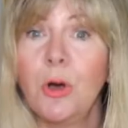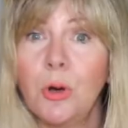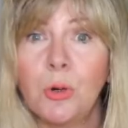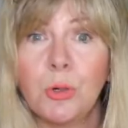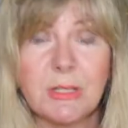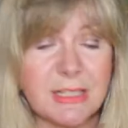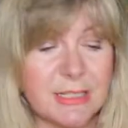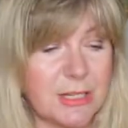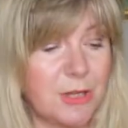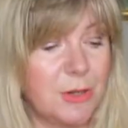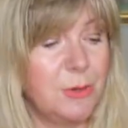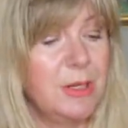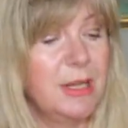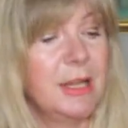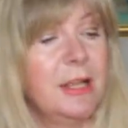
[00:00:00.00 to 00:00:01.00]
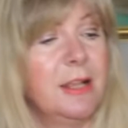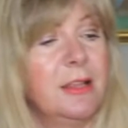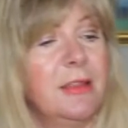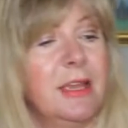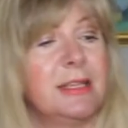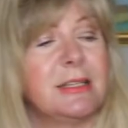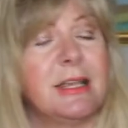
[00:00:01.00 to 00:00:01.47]
Also,
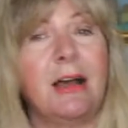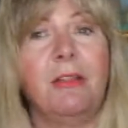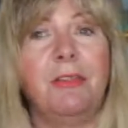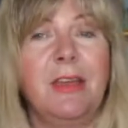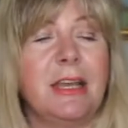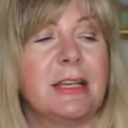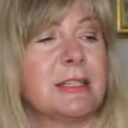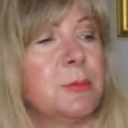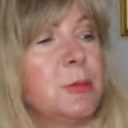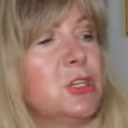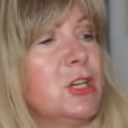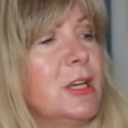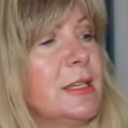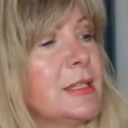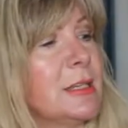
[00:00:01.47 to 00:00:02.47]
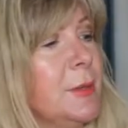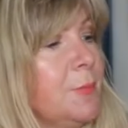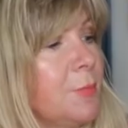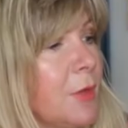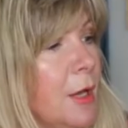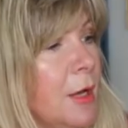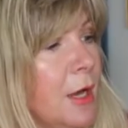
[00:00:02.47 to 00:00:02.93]
they sell this, which is
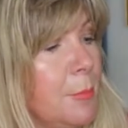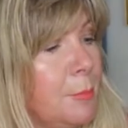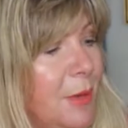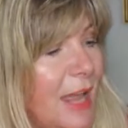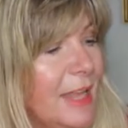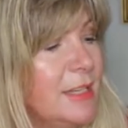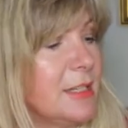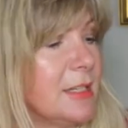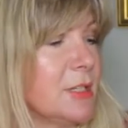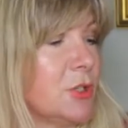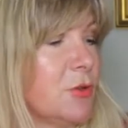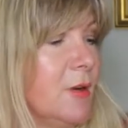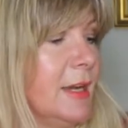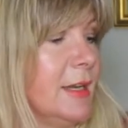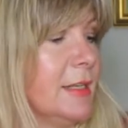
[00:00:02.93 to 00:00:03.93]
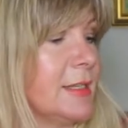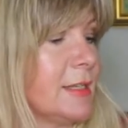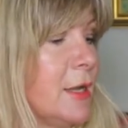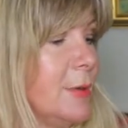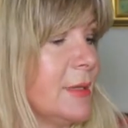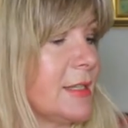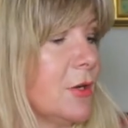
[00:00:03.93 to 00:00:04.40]
blended greens.
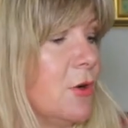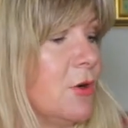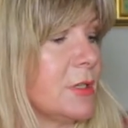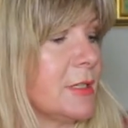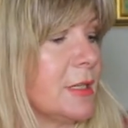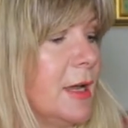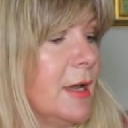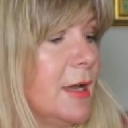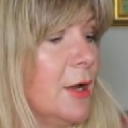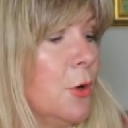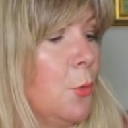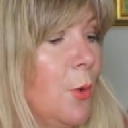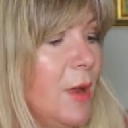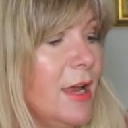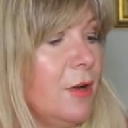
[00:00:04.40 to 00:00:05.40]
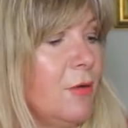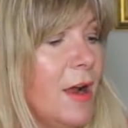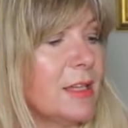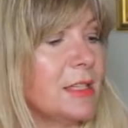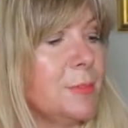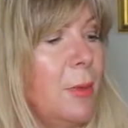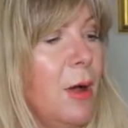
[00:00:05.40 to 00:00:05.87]
So it's got
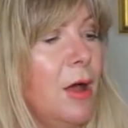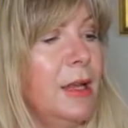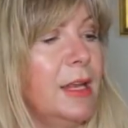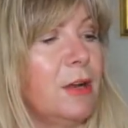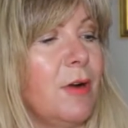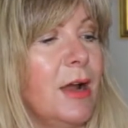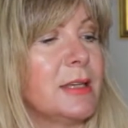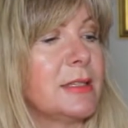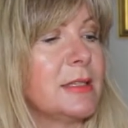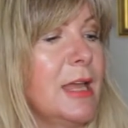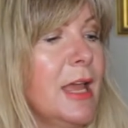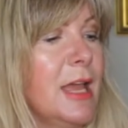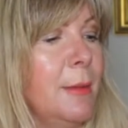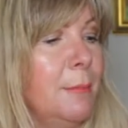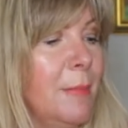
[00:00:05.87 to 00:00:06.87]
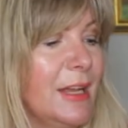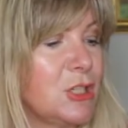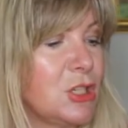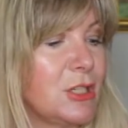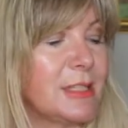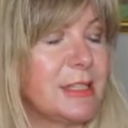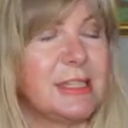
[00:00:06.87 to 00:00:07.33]
wheatgrass, barleygrass,
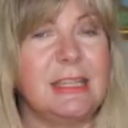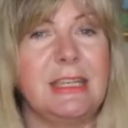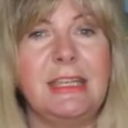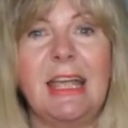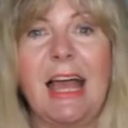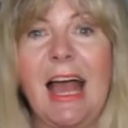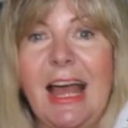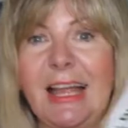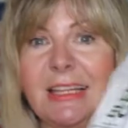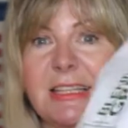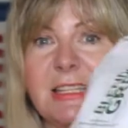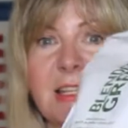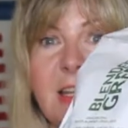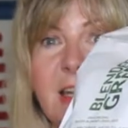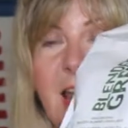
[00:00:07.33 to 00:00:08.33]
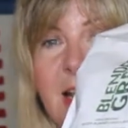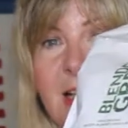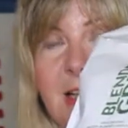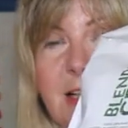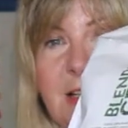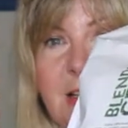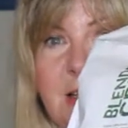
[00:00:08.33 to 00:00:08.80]
matcha tea and
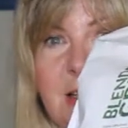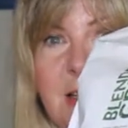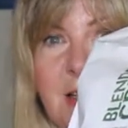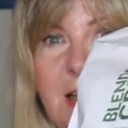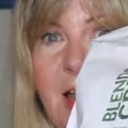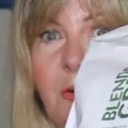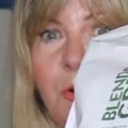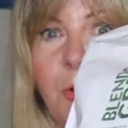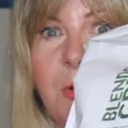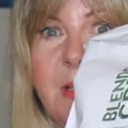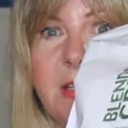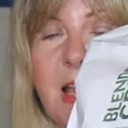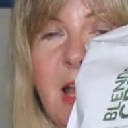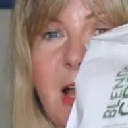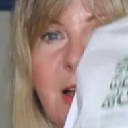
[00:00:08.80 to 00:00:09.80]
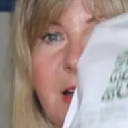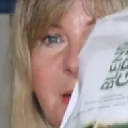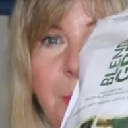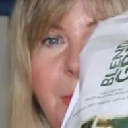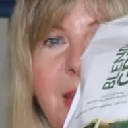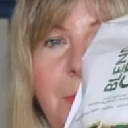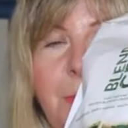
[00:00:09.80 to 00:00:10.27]
nettles. How cool is that?
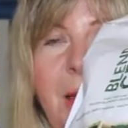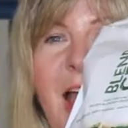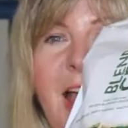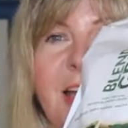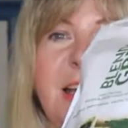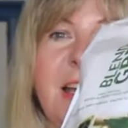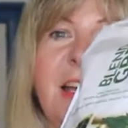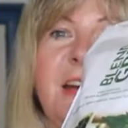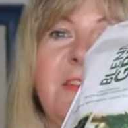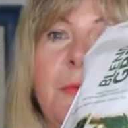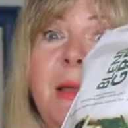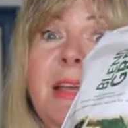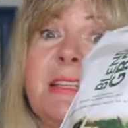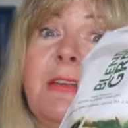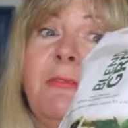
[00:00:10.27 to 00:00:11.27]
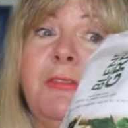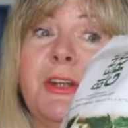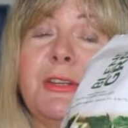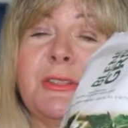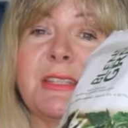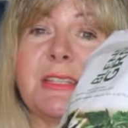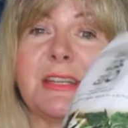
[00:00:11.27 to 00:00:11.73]
Complete bag of amazing
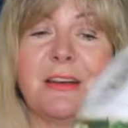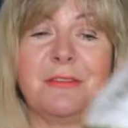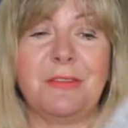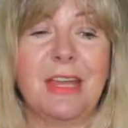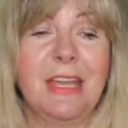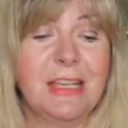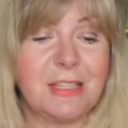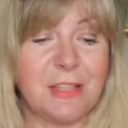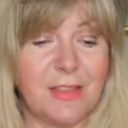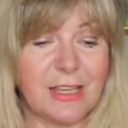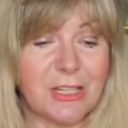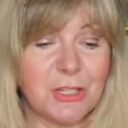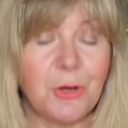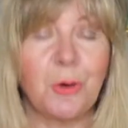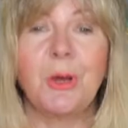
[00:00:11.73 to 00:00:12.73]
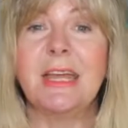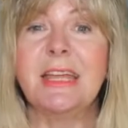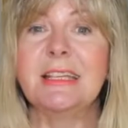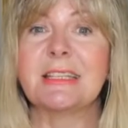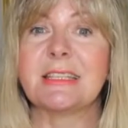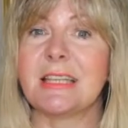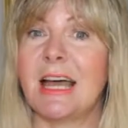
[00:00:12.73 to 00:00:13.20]
frozen stuff. So that's your
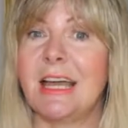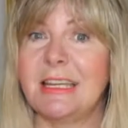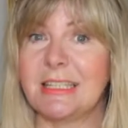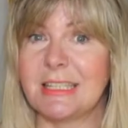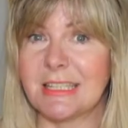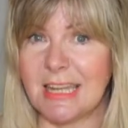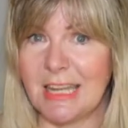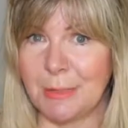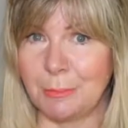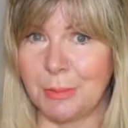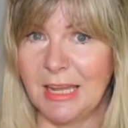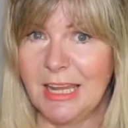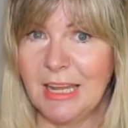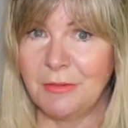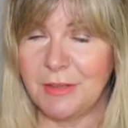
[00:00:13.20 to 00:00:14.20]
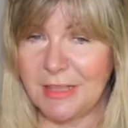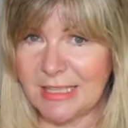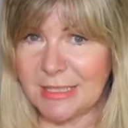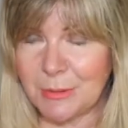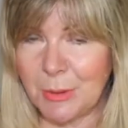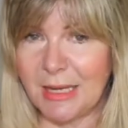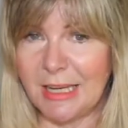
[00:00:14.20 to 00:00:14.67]
inside tip for
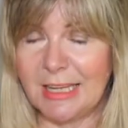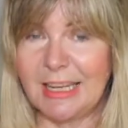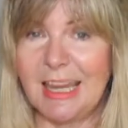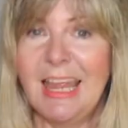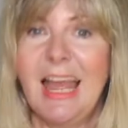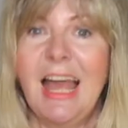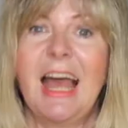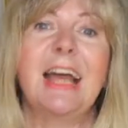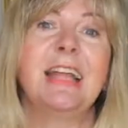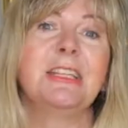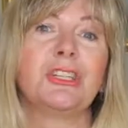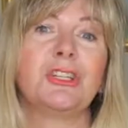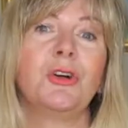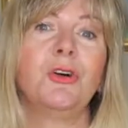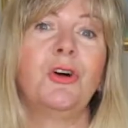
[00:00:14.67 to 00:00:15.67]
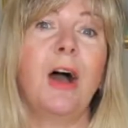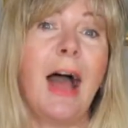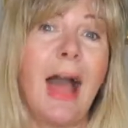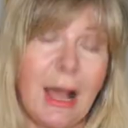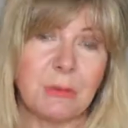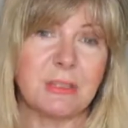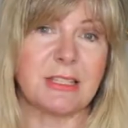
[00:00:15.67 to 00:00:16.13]
this week. And your
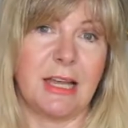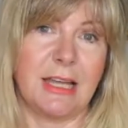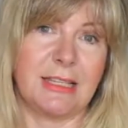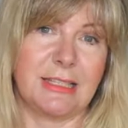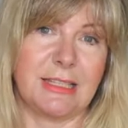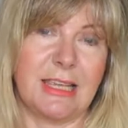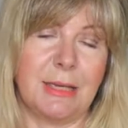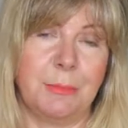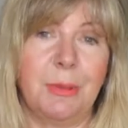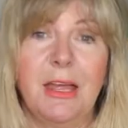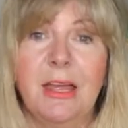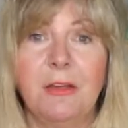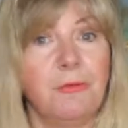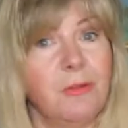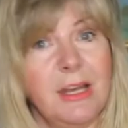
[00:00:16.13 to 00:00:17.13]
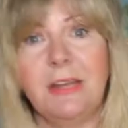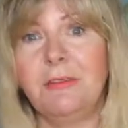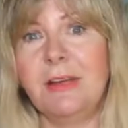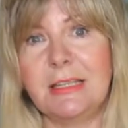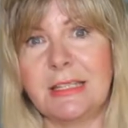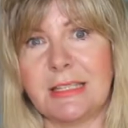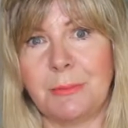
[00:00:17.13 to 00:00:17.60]
outside tip, really,
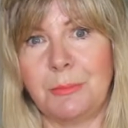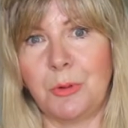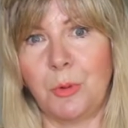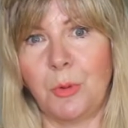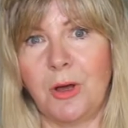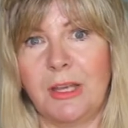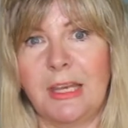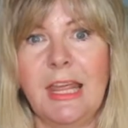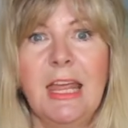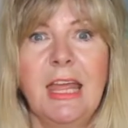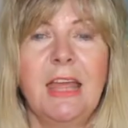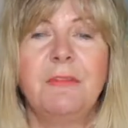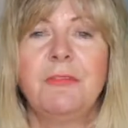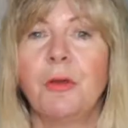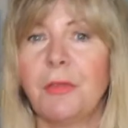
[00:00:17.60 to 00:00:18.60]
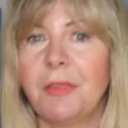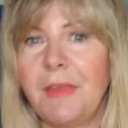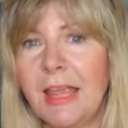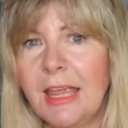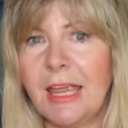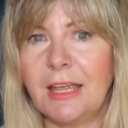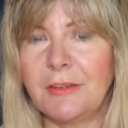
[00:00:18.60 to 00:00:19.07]
really simple one. If you're
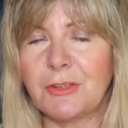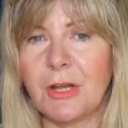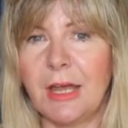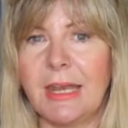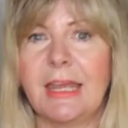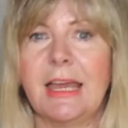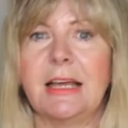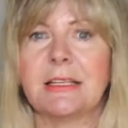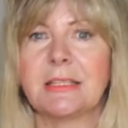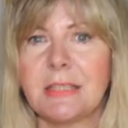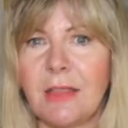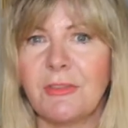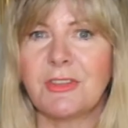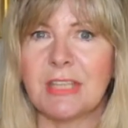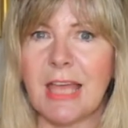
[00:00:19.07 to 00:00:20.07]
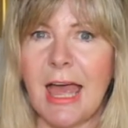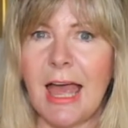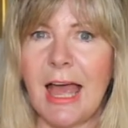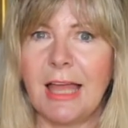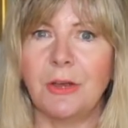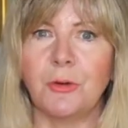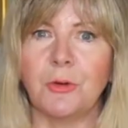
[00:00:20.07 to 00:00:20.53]
thinking of trying to get a
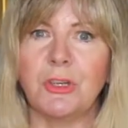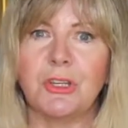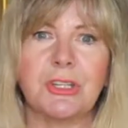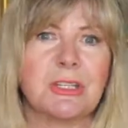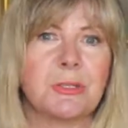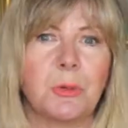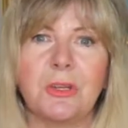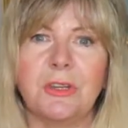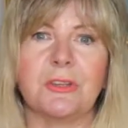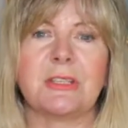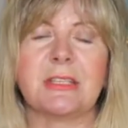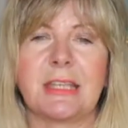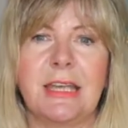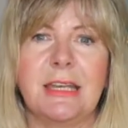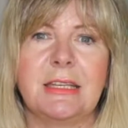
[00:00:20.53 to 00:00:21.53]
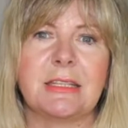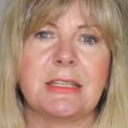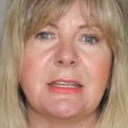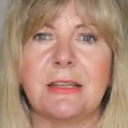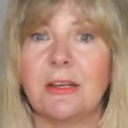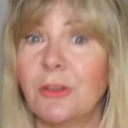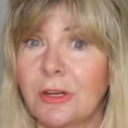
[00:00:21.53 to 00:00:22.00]
suntan, or you just want your skin
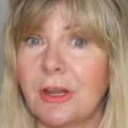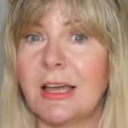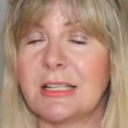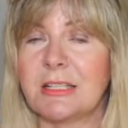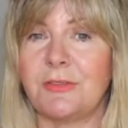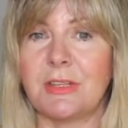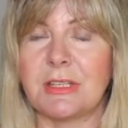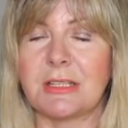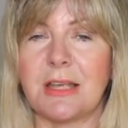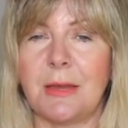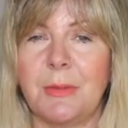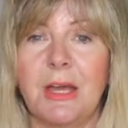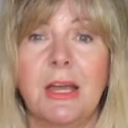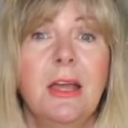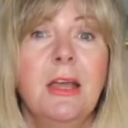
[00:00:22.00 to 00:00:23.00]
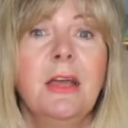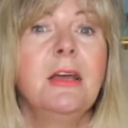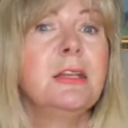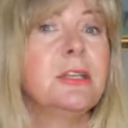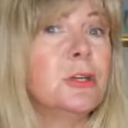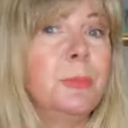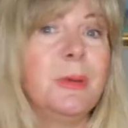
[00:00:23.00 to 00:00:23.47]
to look nice for the summer,
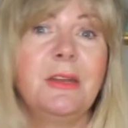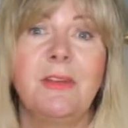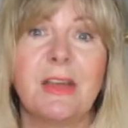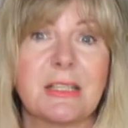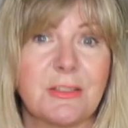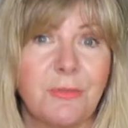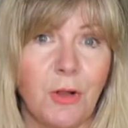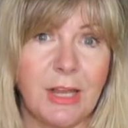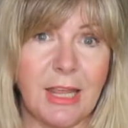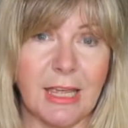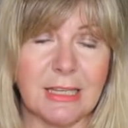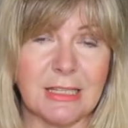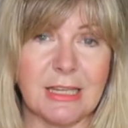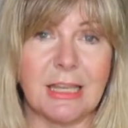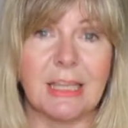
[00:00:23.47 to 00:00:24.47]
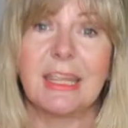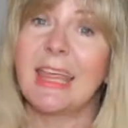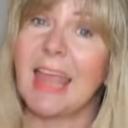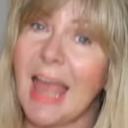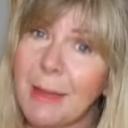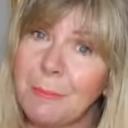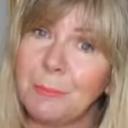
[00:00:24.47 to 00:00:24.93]
do a bit of exfoliating. You
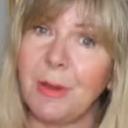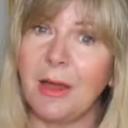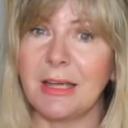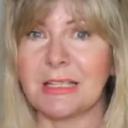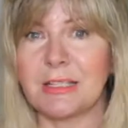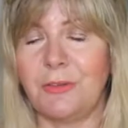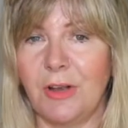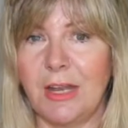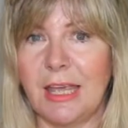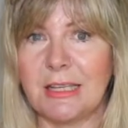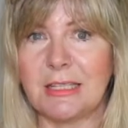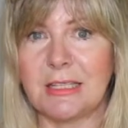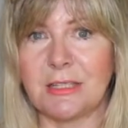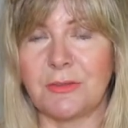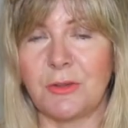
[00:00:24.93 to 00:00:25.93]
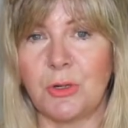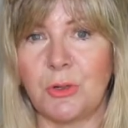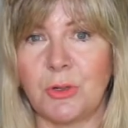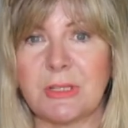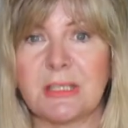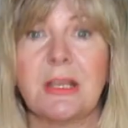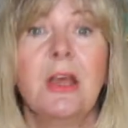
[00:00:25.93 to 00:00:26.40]
can buy exfoliators, of
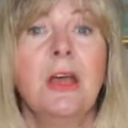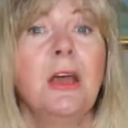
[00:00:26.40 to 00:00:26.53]
course.